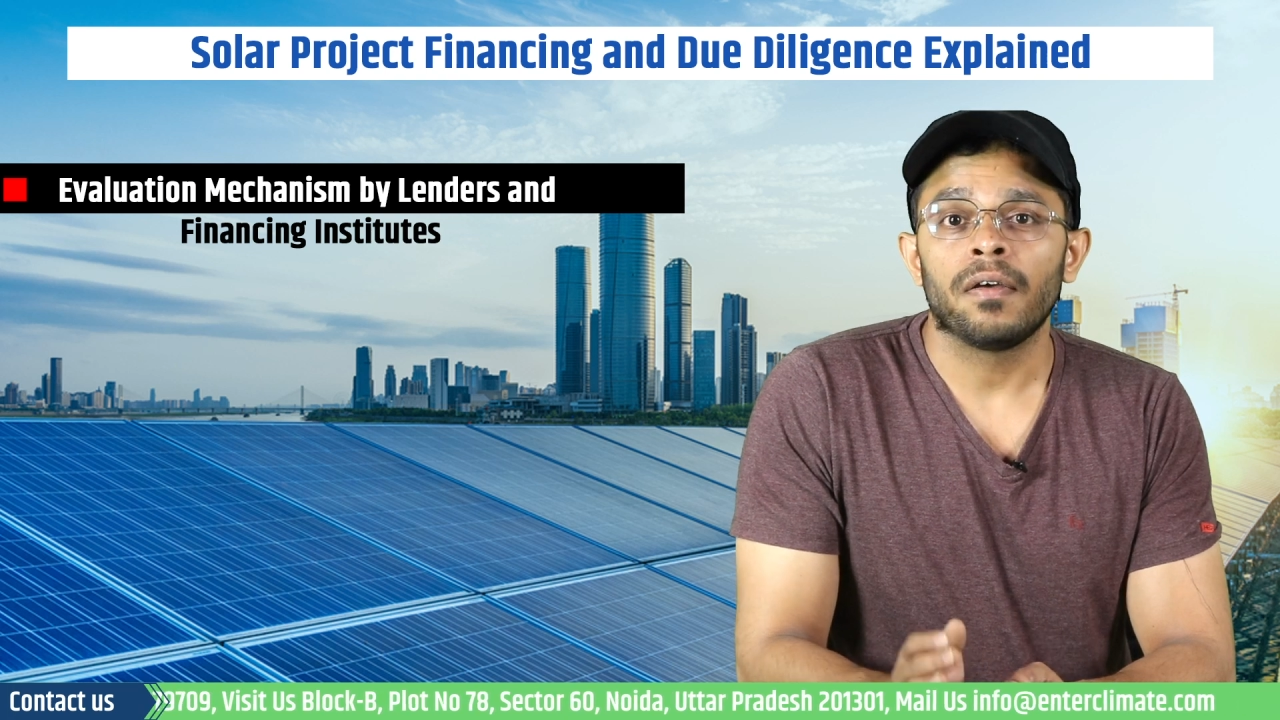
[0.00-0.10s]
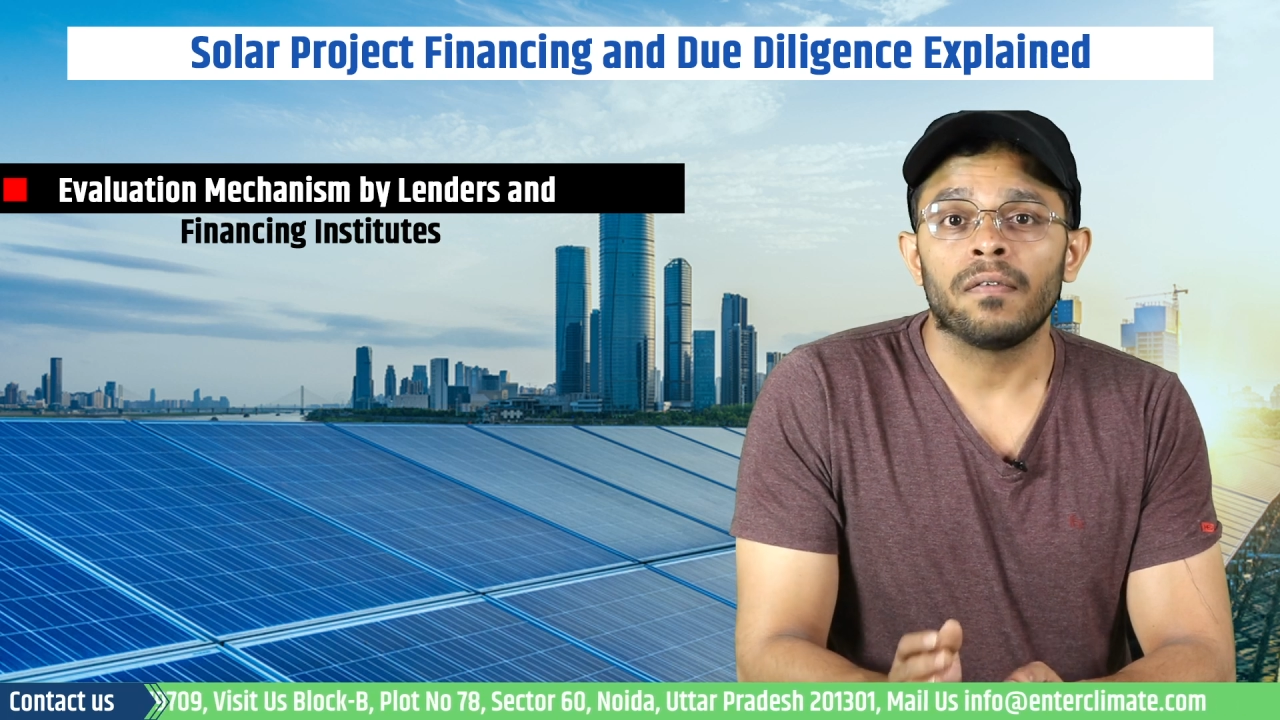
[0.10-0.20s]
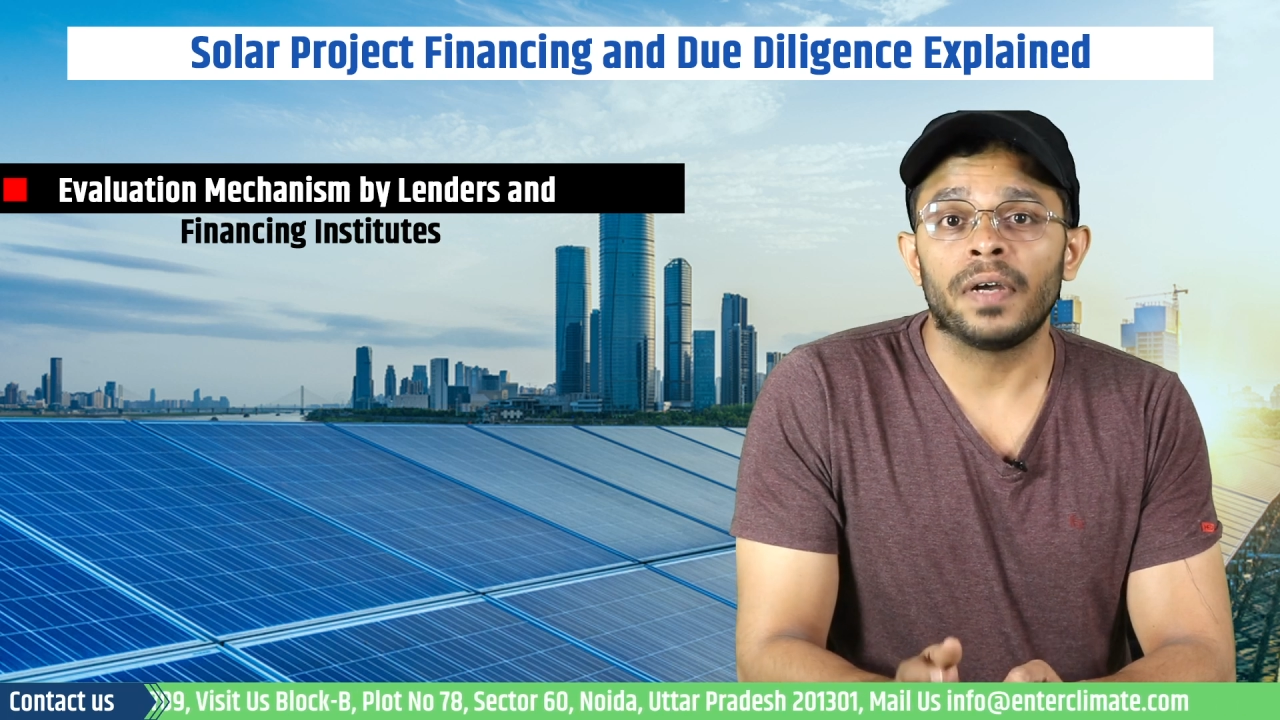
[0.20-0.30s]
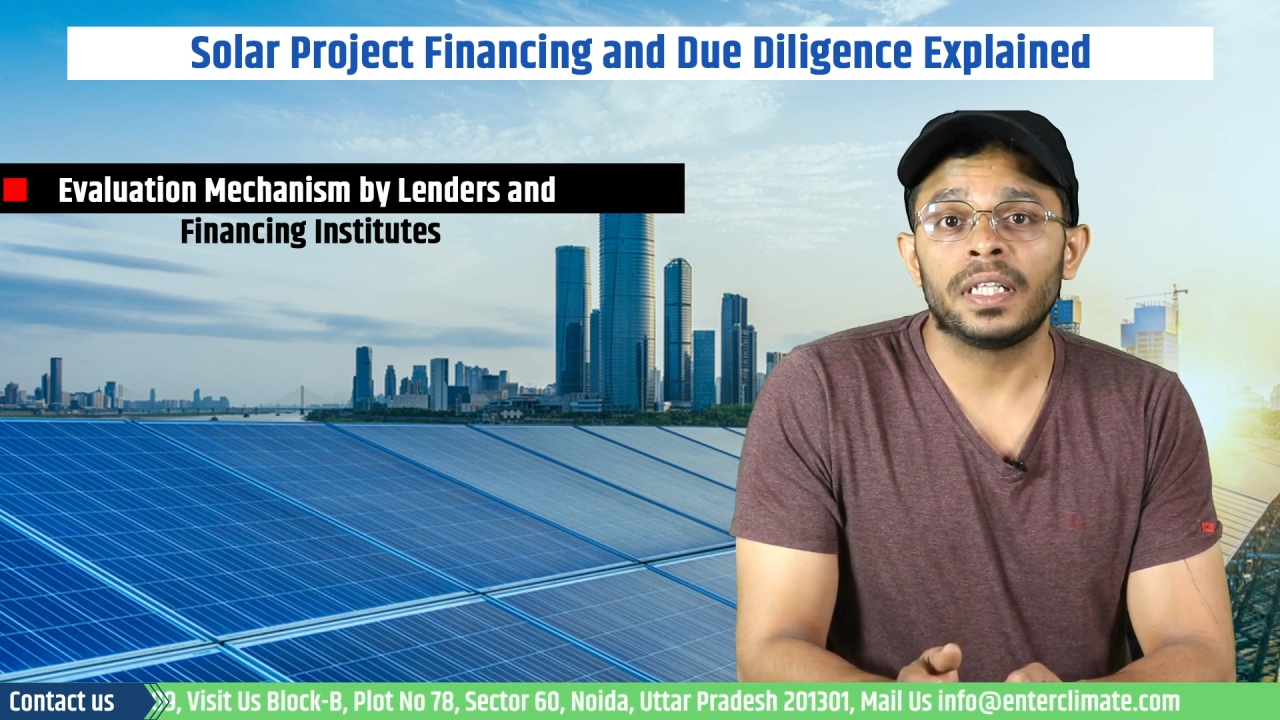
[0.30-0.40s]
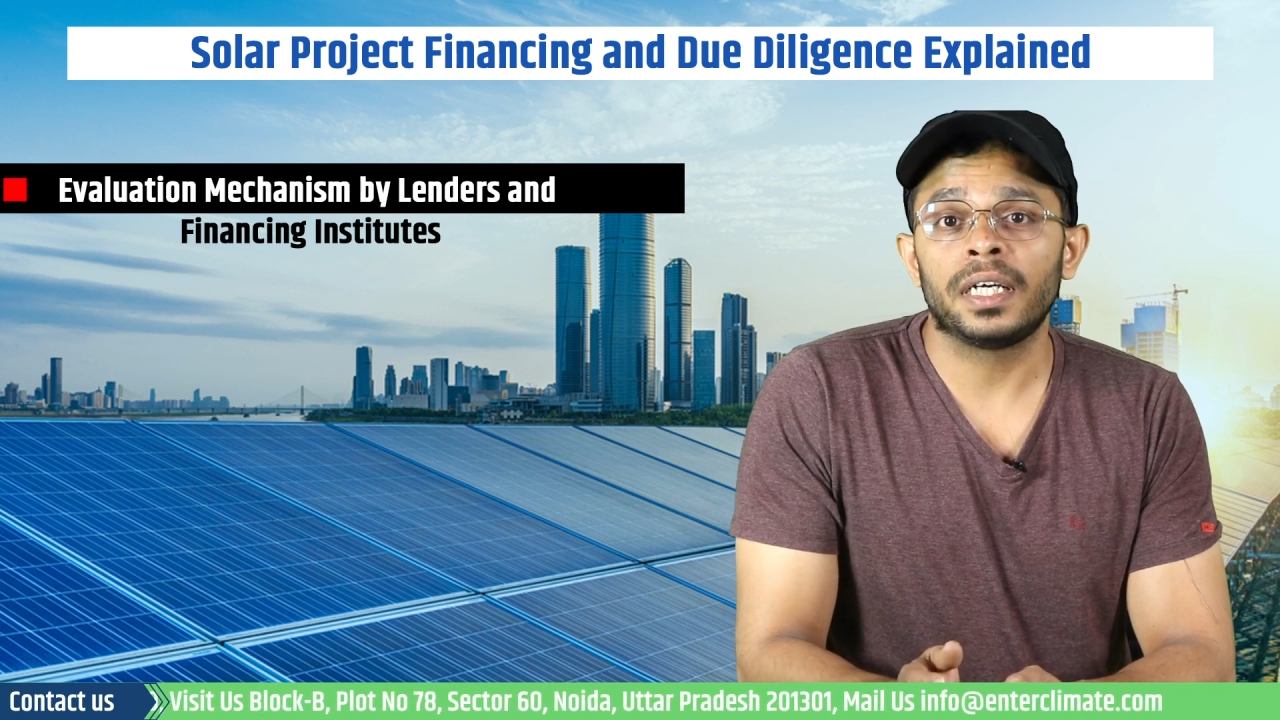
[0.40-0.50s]

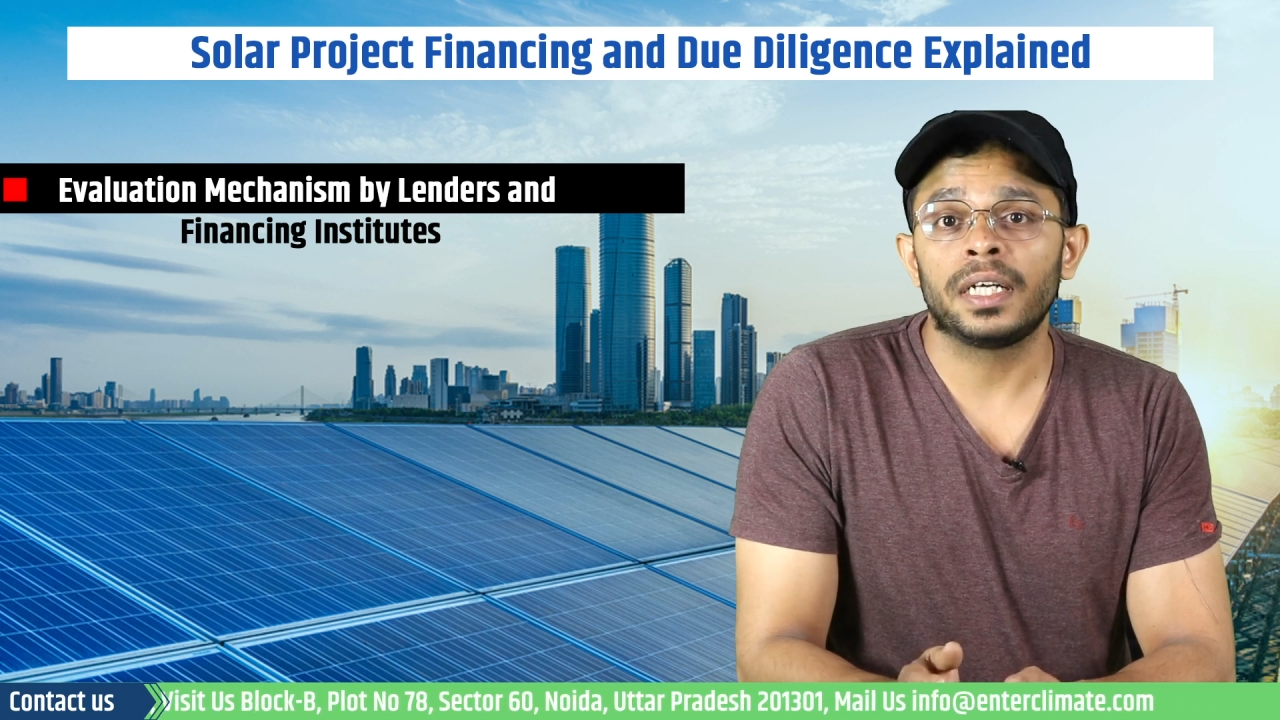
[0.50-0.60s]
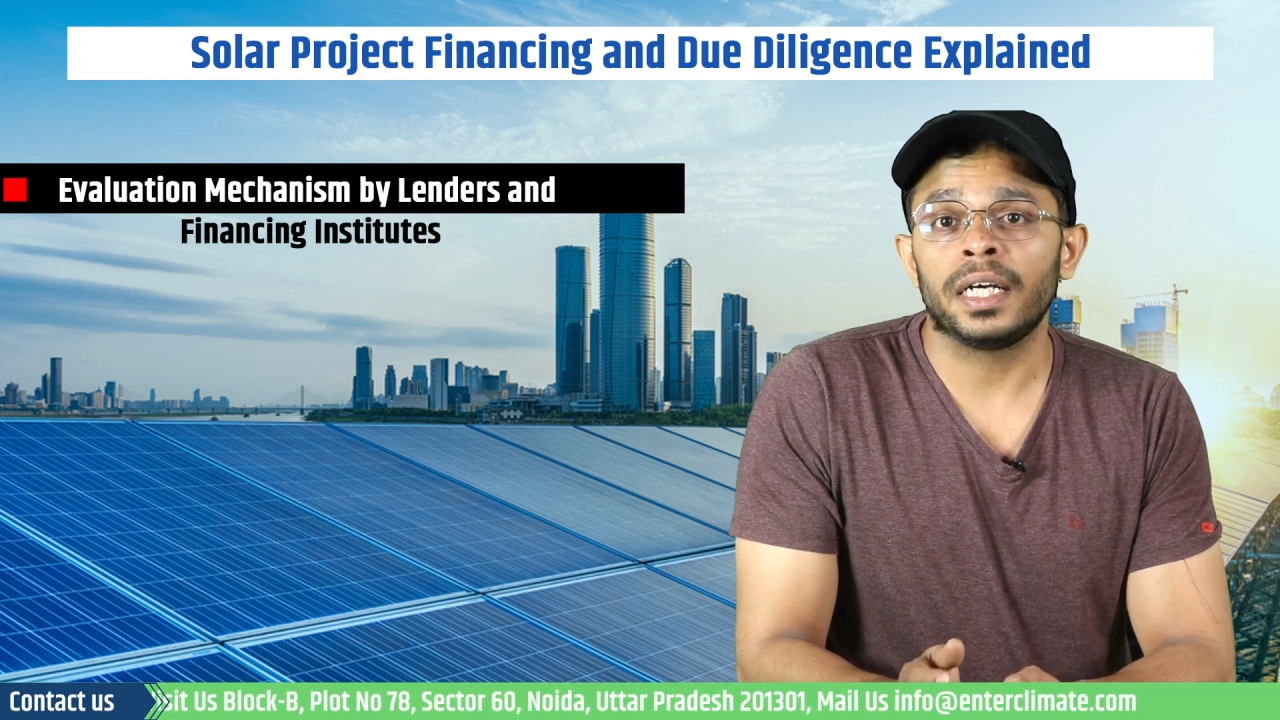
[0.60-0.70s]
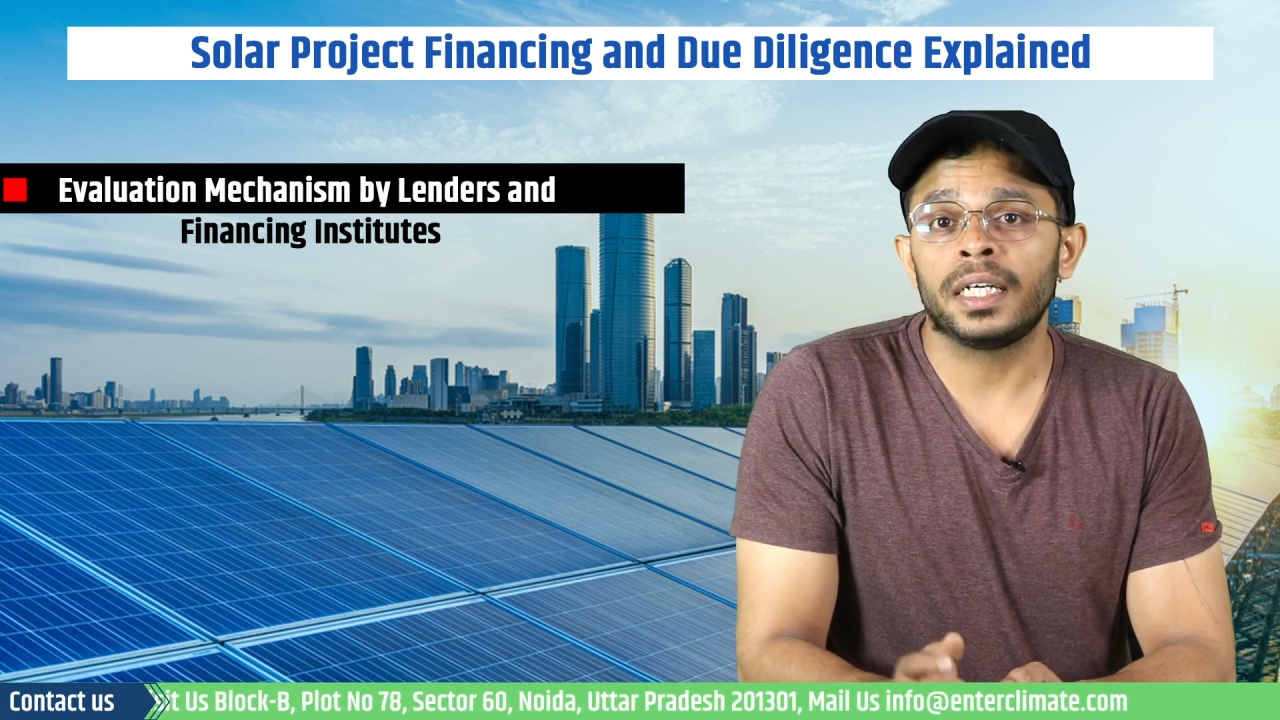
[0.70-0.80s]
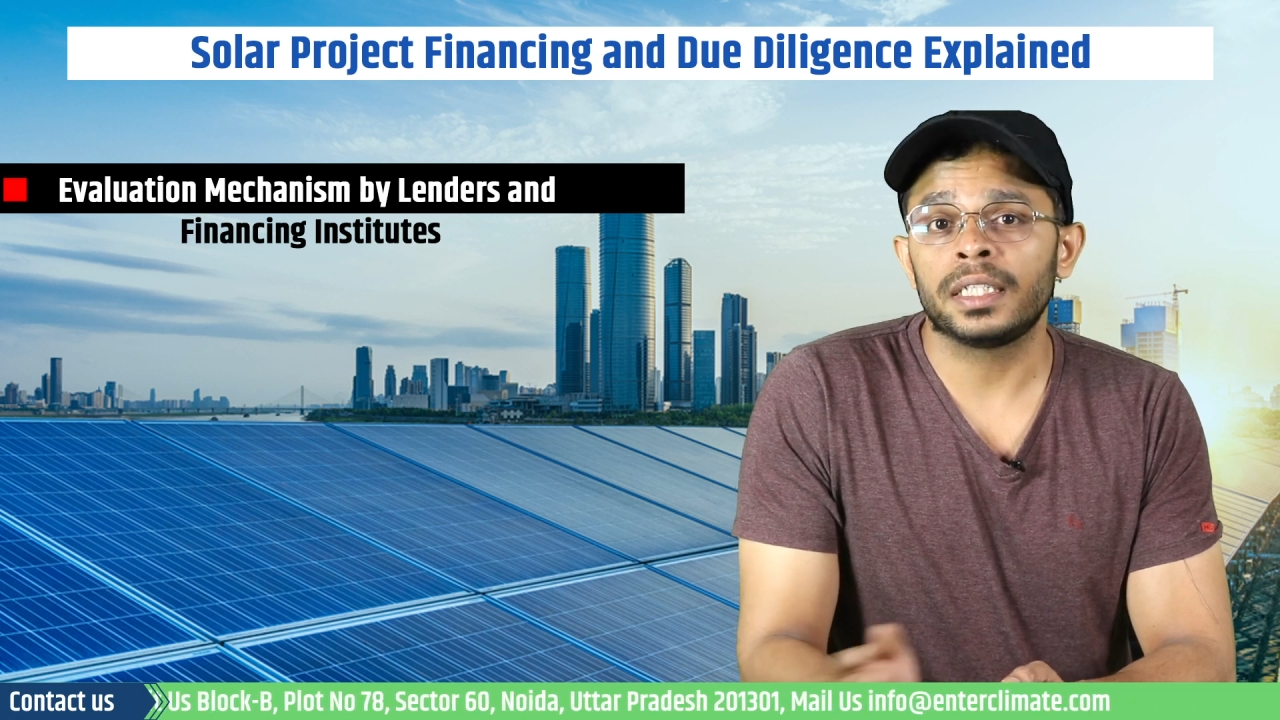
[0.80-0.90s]
Whether it